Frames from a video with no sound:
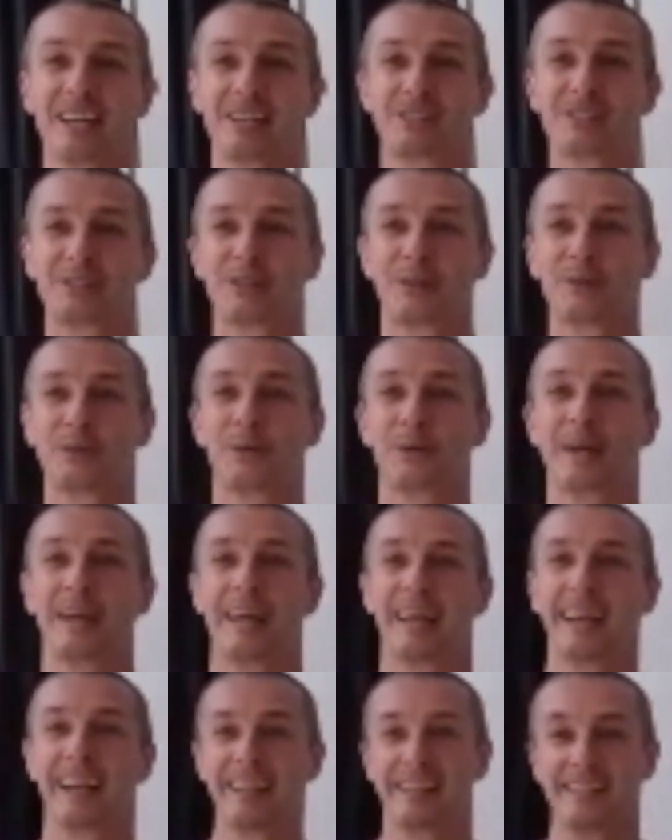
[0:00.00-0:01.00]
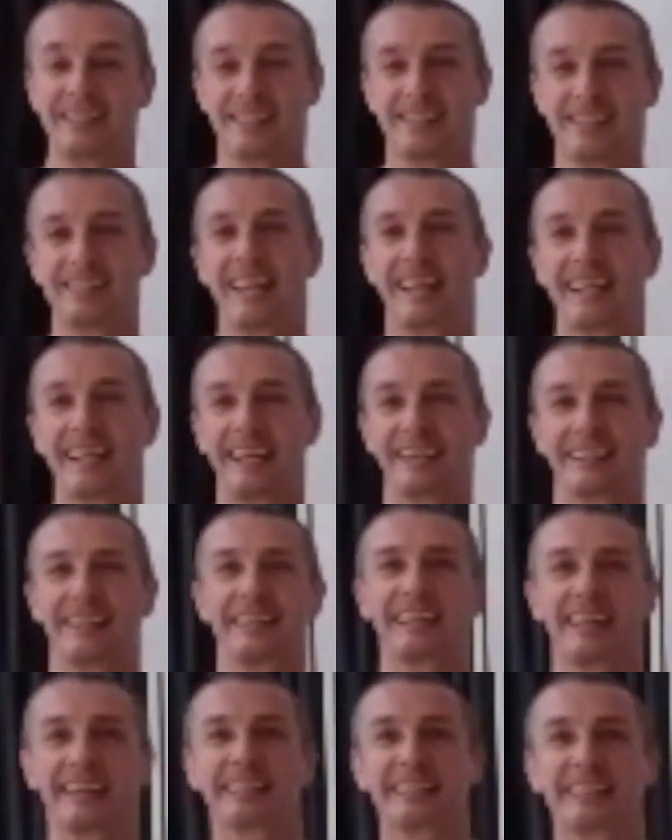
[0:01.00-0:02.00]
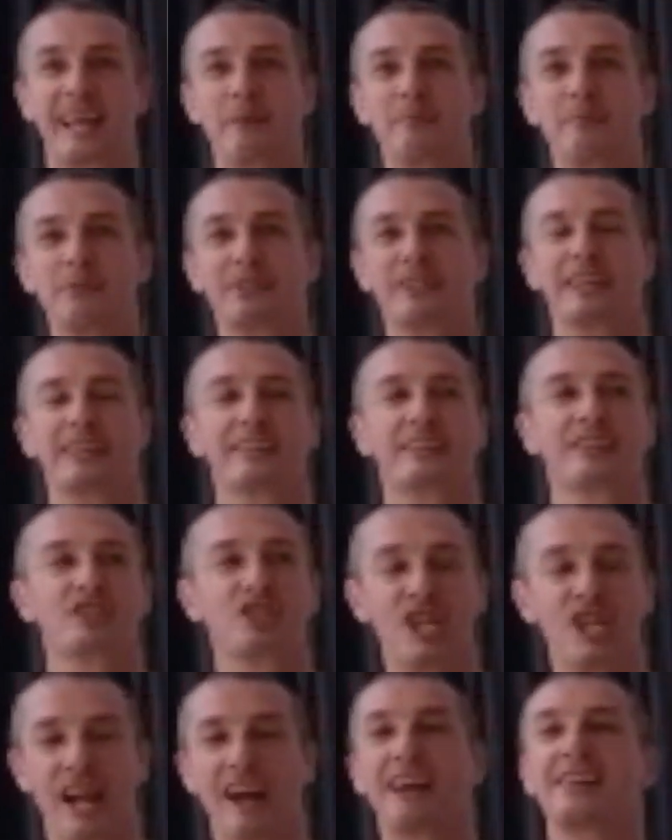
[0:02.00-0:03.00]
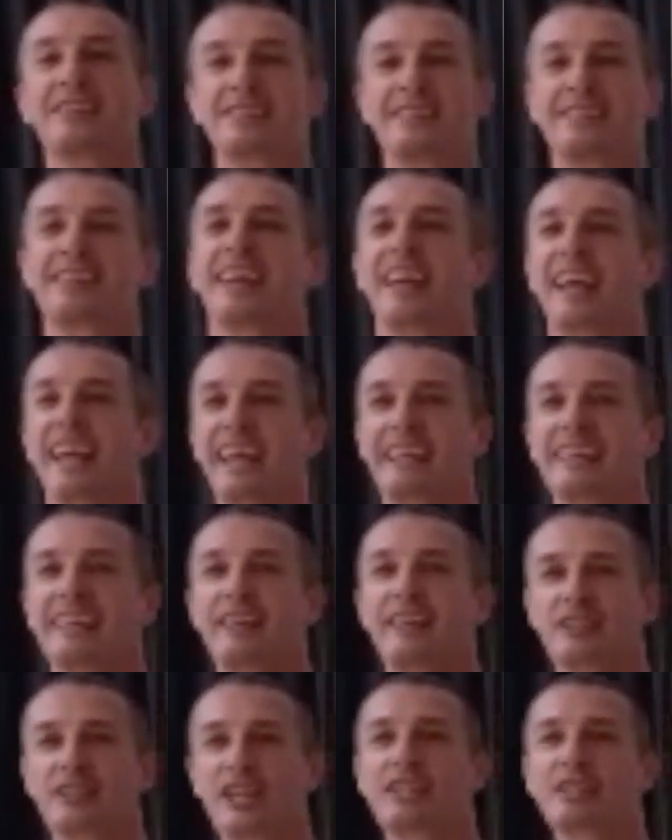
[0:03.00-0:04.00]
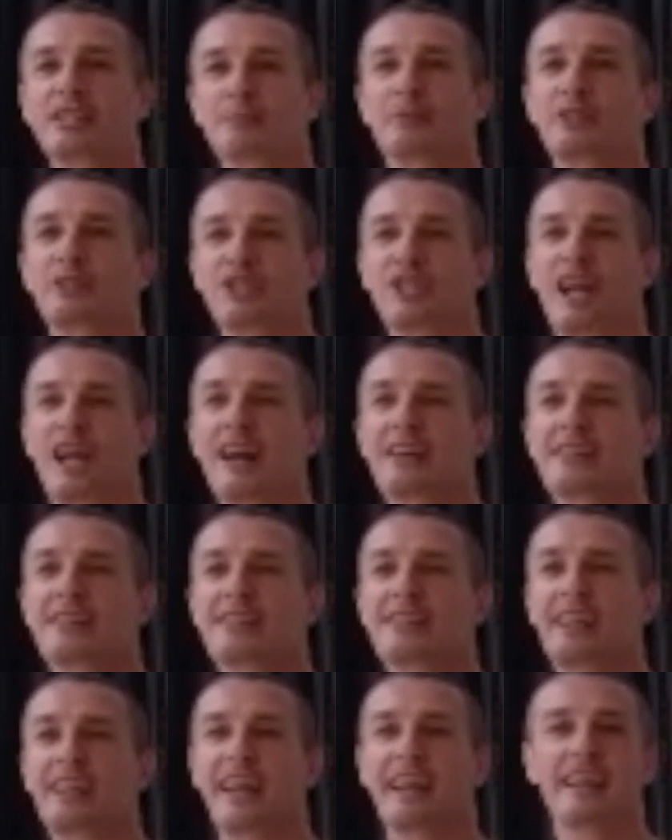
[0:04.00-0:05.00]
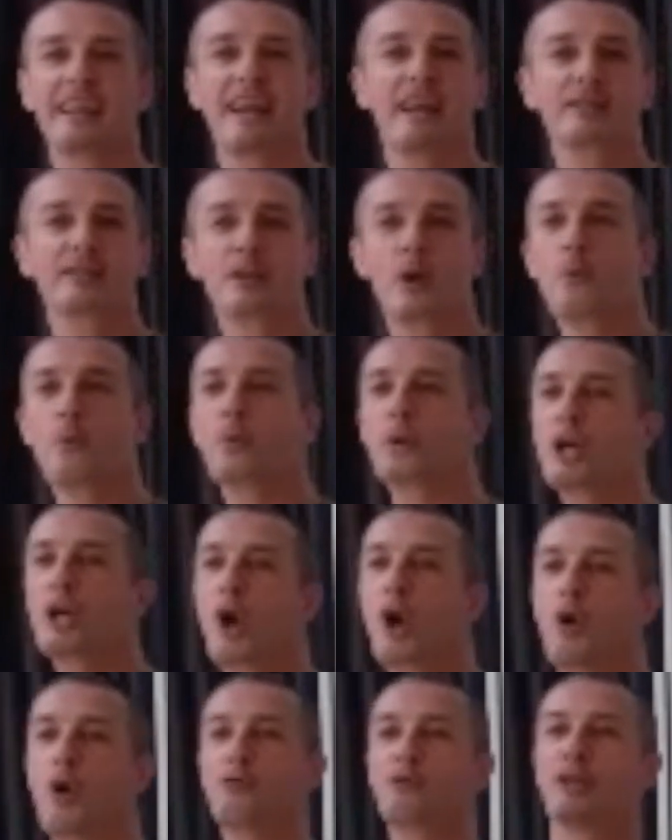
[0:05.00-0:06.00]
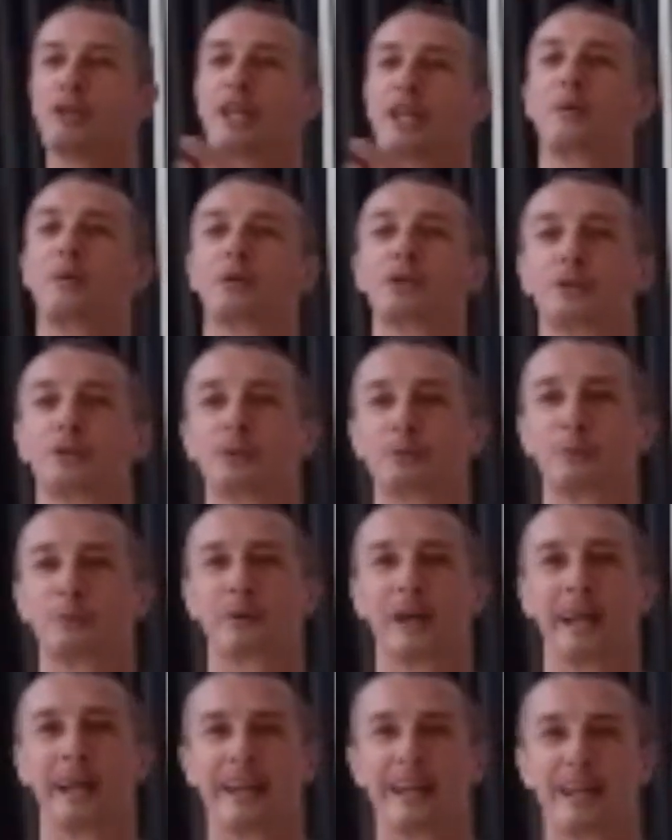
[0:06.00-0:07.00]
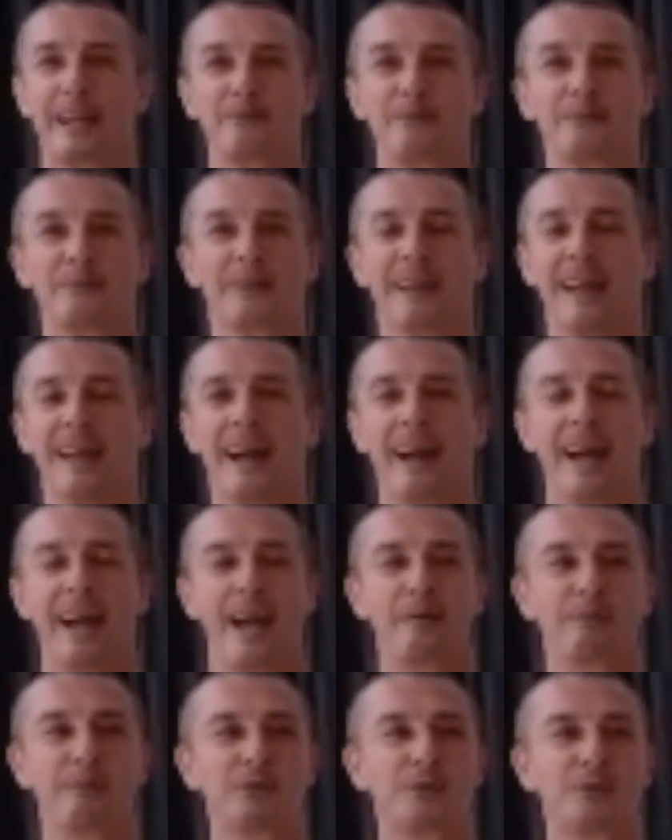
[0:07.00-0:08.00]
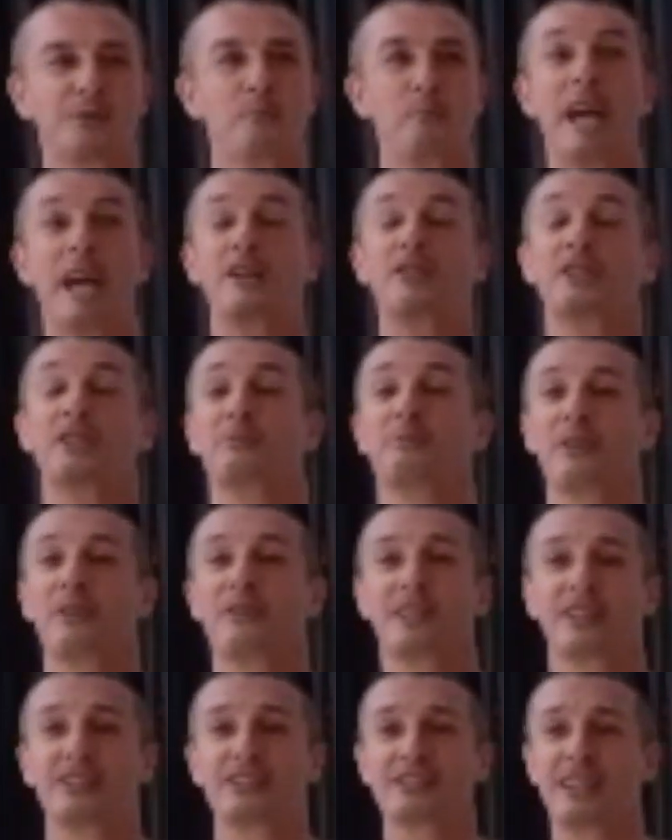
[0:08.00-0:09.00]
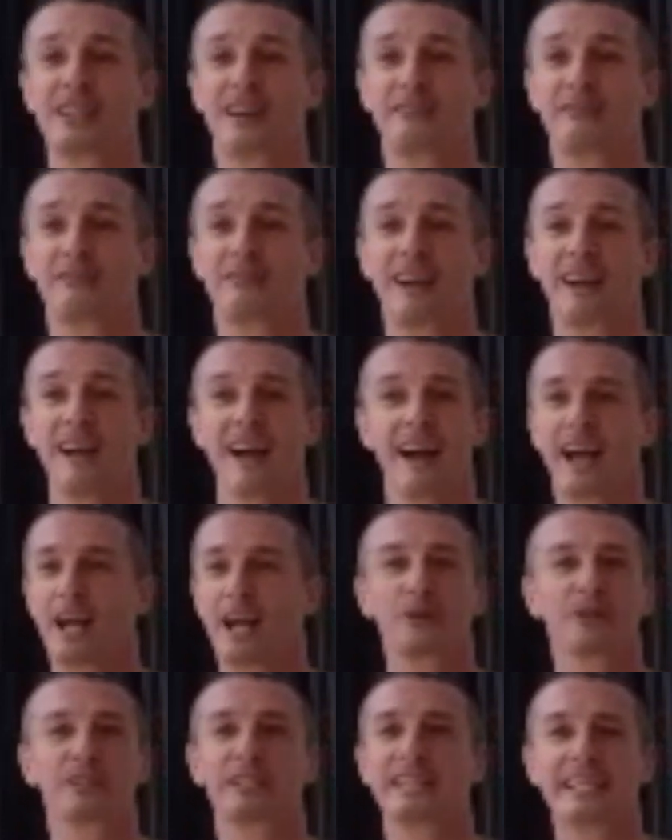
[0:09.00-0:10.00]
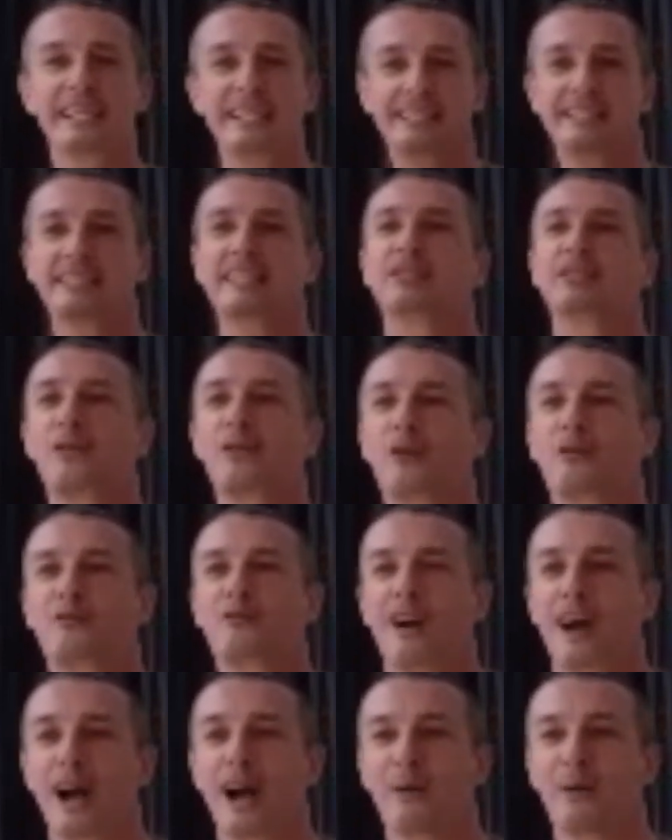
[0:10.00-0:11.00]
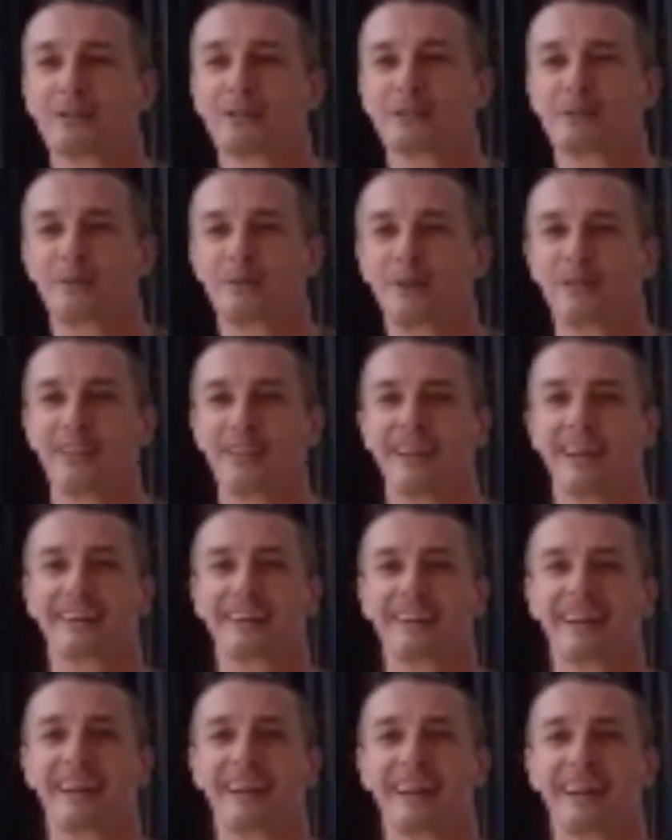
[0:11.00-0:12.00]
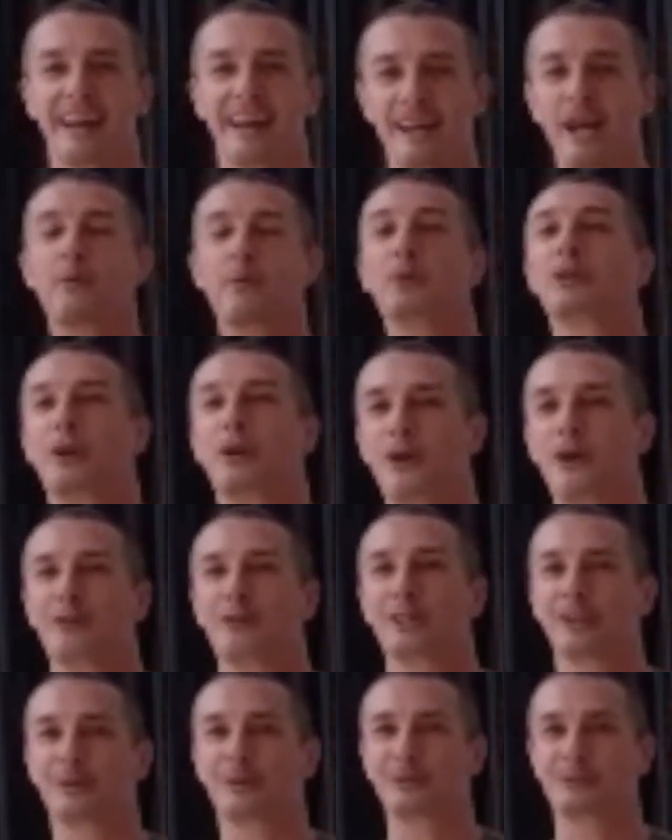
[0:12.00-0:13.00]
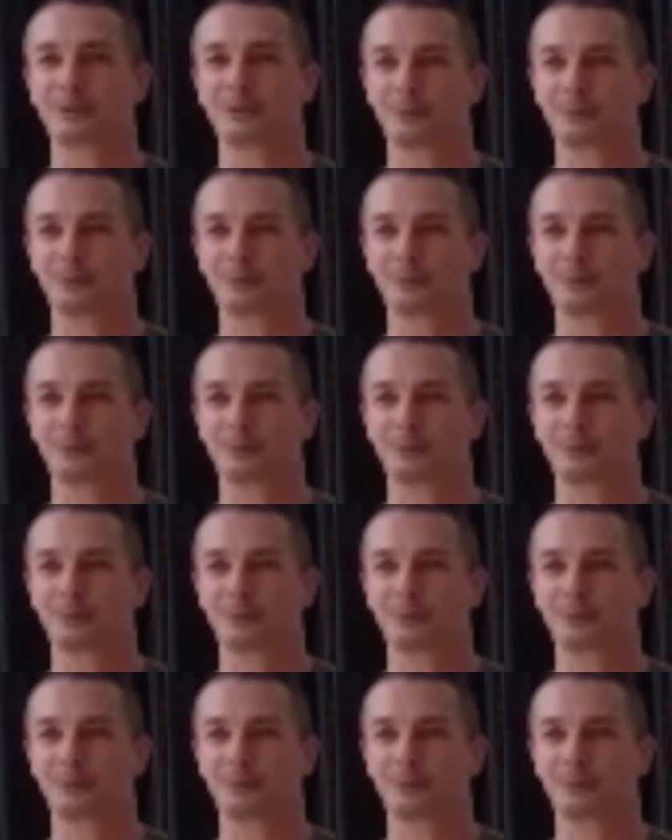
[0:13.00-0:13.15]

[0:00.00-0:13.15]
So it's just like it comes in chunks, in digestible chunks, and I don't want to overload you. And I'm so passionate about that stuff. I could easily talk for hours about that, and I would overload.